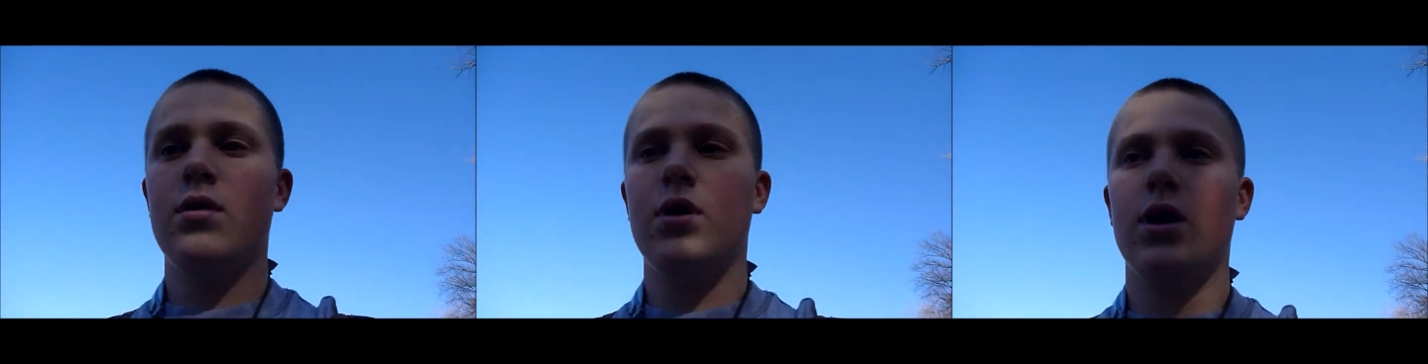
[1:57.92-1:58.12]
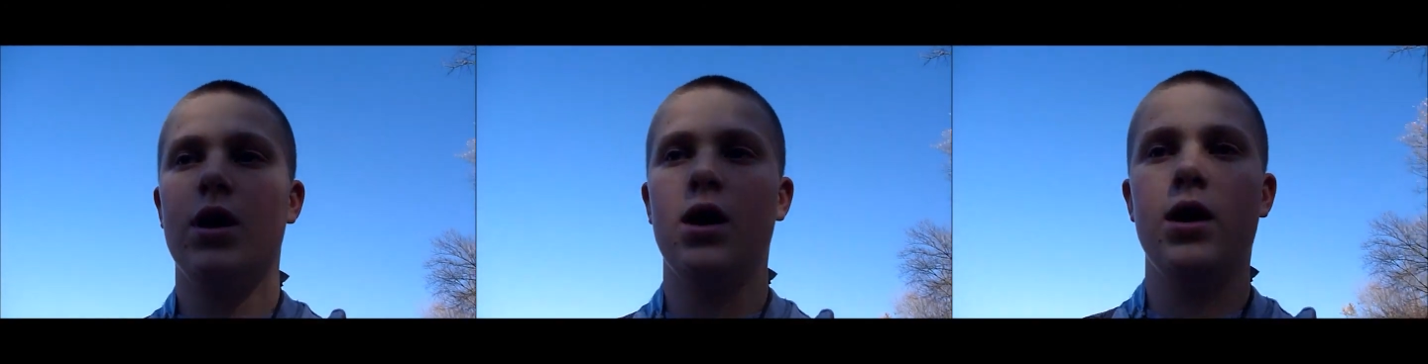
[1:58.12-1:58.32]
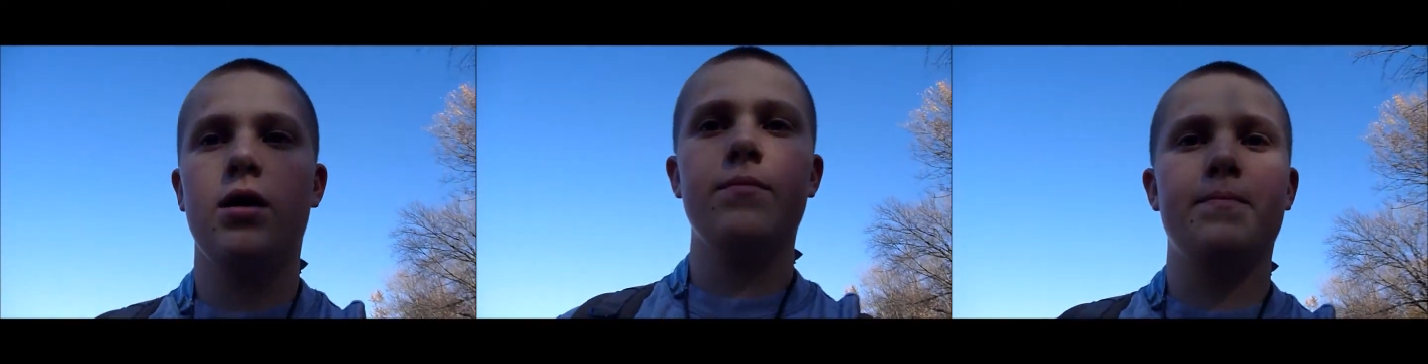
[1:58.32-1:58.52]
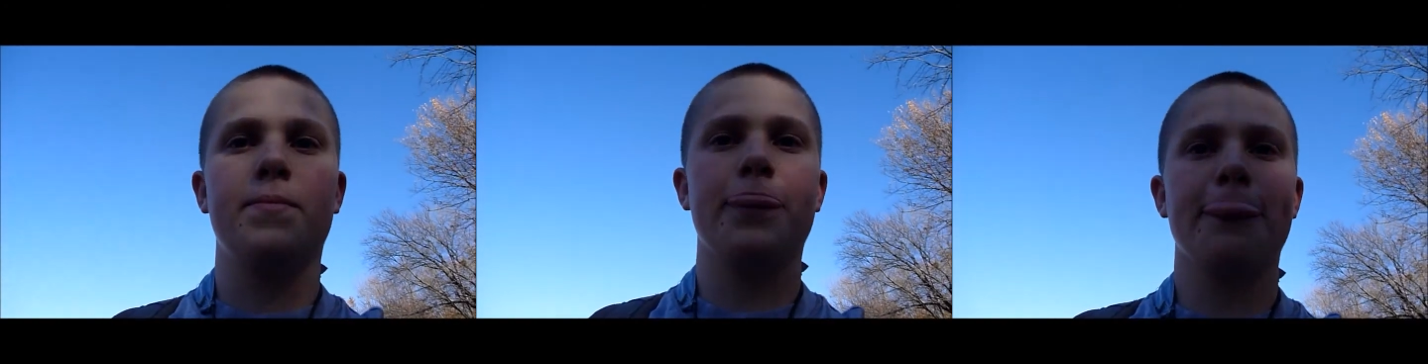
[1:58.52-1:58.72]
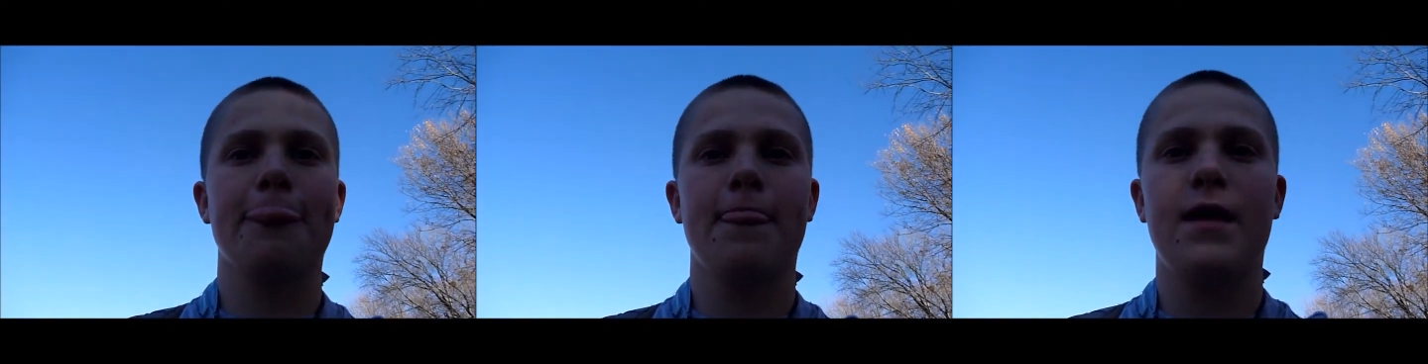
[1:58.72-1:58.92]

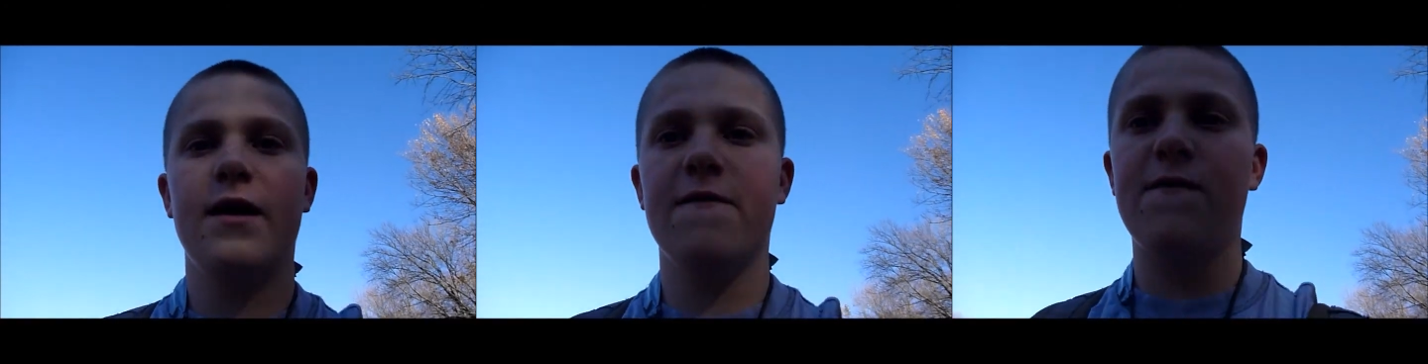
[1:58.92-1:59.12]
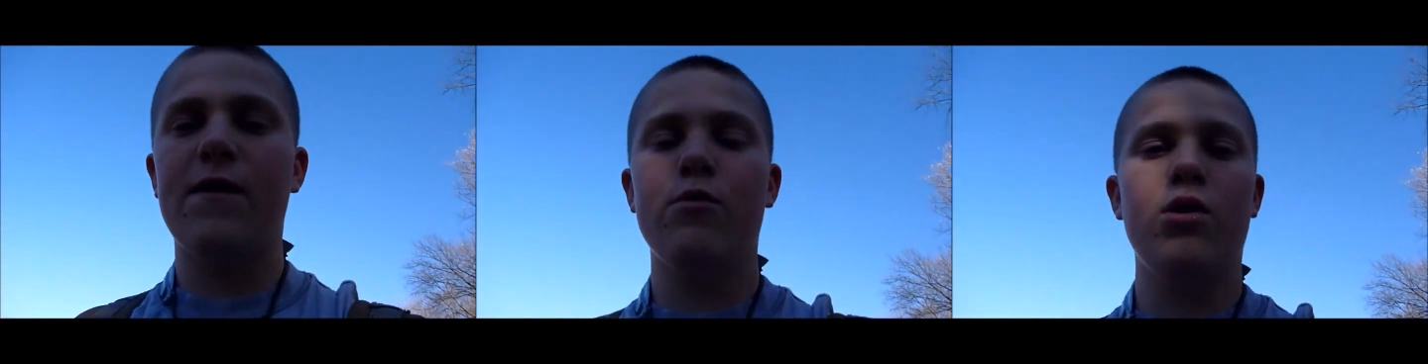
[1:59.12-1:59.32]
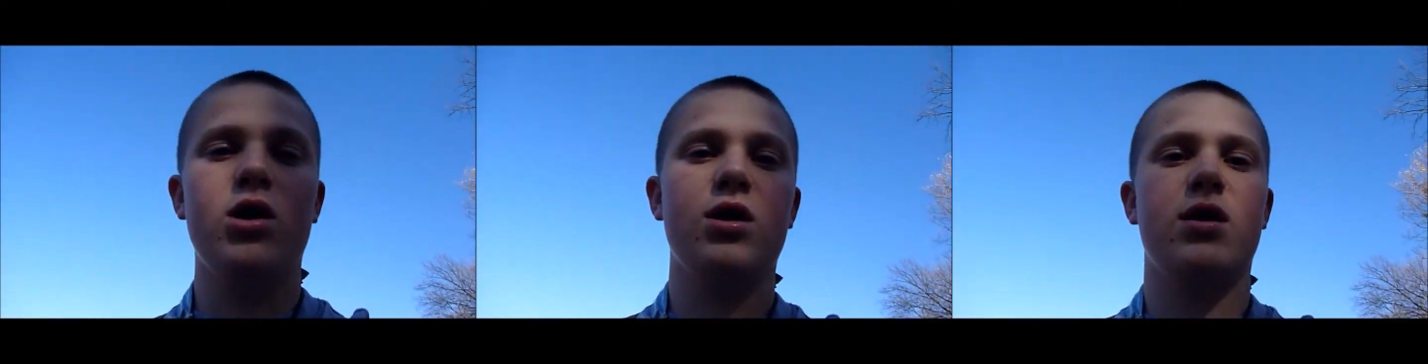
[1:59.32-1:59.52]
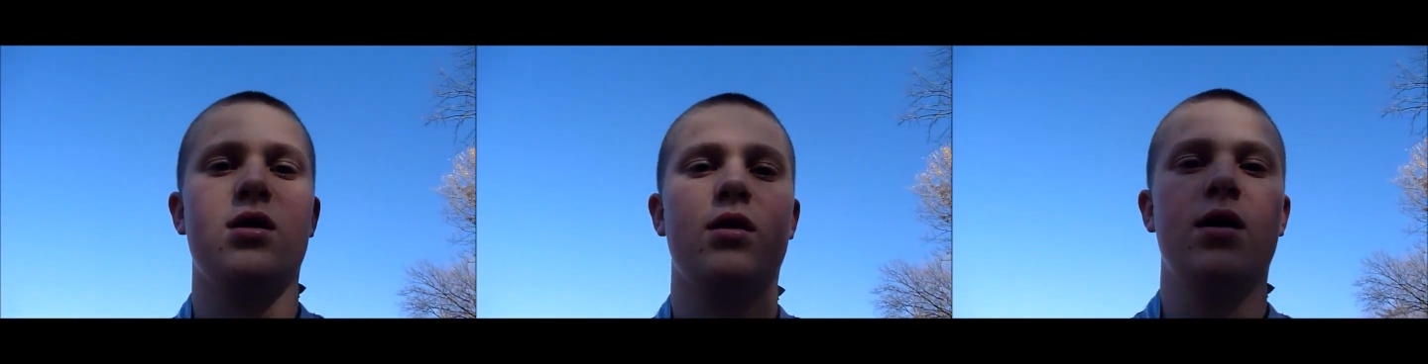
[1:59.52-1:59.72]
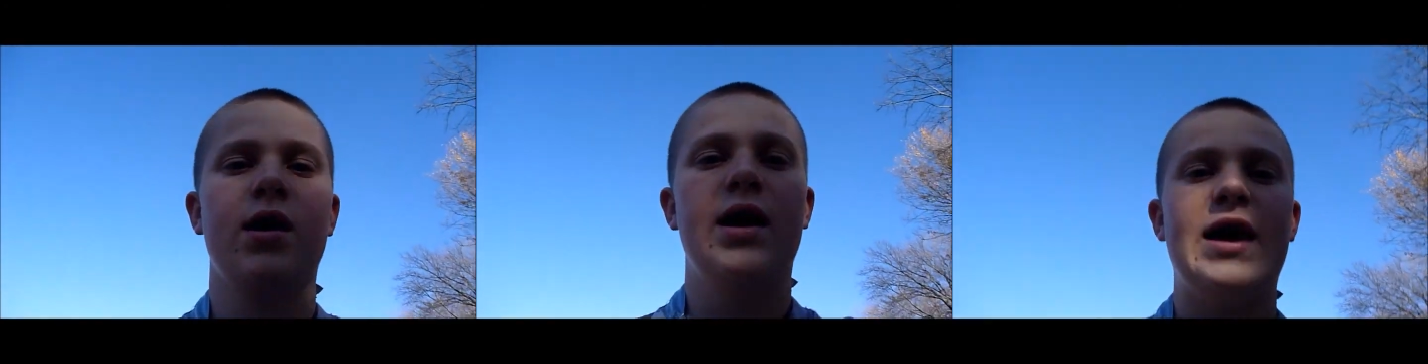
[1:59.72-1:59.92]
if I want to
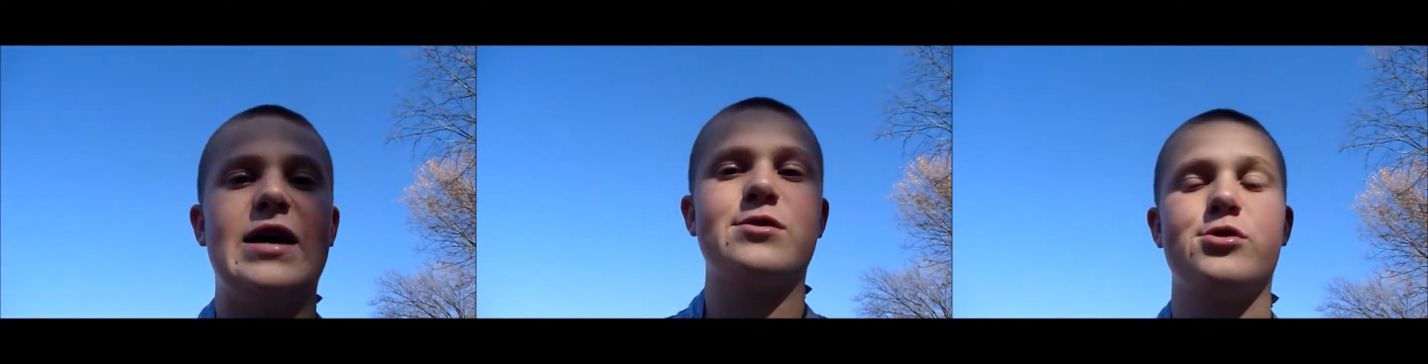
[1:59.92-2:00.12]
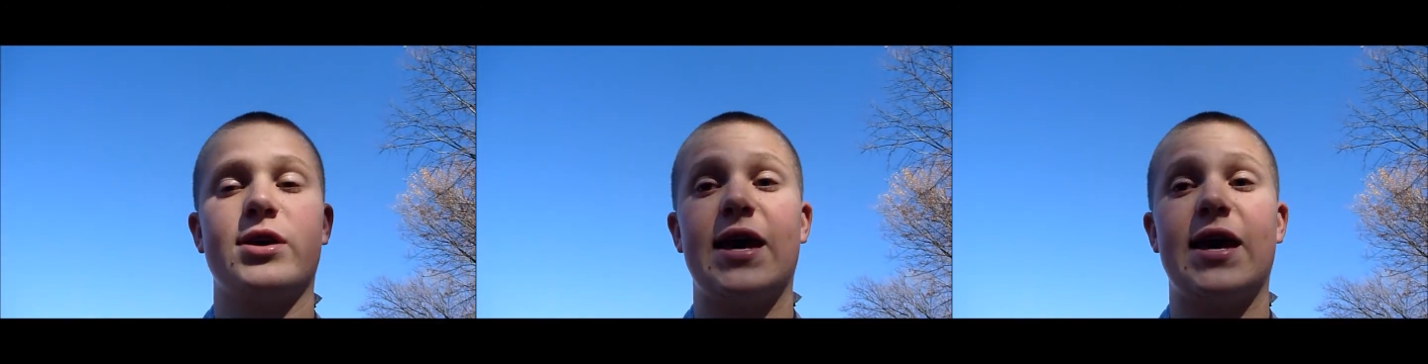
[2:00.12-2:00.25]
actually